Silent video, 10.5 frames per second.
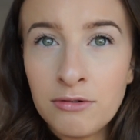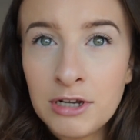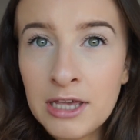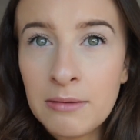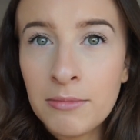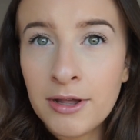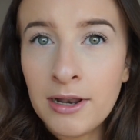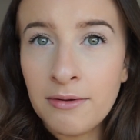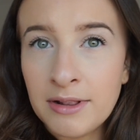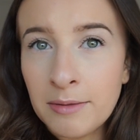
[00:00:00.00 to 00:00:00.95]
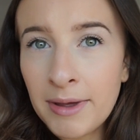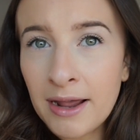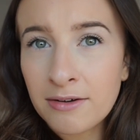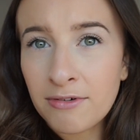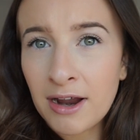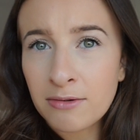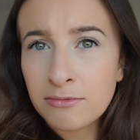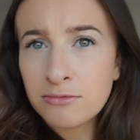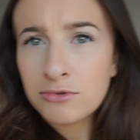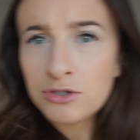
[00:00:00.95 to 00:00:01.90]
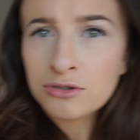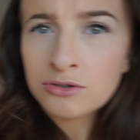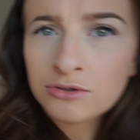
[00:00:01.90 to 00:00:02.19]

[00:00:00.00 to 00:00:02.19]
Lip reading: look at Milo in the background.